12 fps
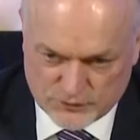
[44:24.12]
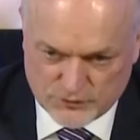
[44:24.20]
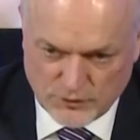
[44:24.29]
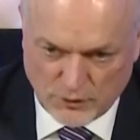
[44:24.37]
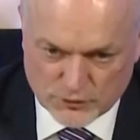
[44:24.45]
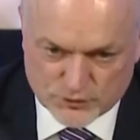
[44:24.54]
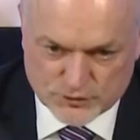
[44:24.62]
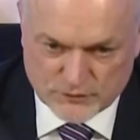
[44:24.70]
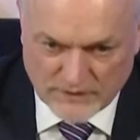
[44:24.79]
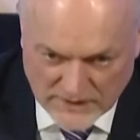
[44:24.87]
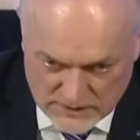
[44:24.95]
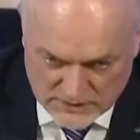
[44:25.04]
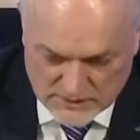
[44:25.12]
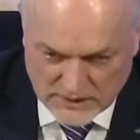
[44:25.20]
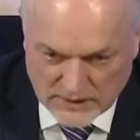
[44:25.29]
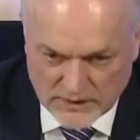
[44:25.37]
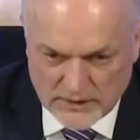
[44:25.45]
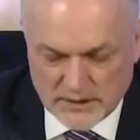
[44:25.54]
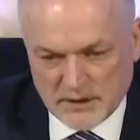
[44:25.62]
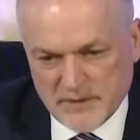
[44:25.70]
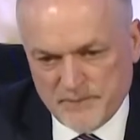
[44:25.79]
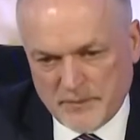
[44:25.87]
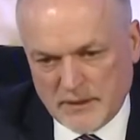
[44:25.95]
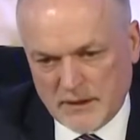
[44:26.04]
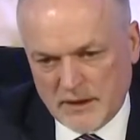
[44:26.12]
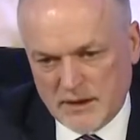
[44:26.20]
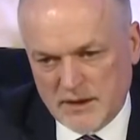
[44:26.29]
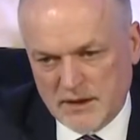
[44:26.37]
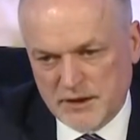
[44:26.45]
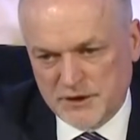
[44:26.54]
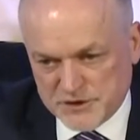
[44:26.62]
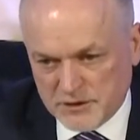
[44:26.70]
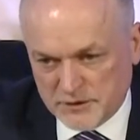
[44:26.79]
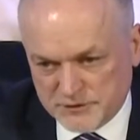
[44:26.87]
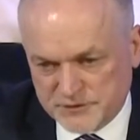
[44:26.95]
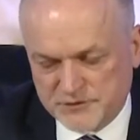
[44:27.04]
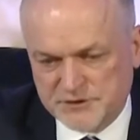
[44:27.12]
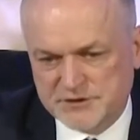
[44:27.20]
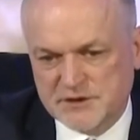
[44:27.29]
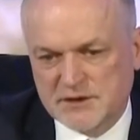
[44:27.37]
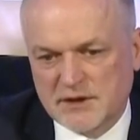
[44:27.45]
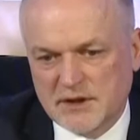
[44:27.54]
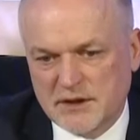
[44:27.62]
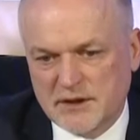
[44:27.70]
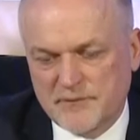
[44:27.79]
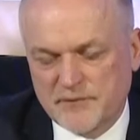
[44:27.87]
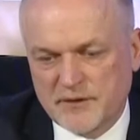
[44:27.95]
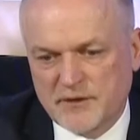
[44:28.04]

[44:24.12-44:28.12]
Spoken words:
will not be so noticeable. That's what I think.